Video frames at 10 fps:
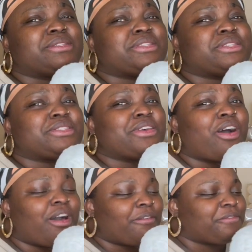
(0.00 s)

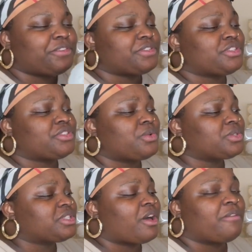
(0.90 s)
soft so
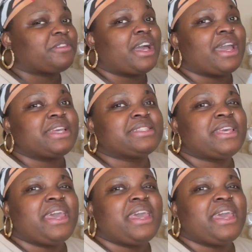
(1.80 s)
soft guys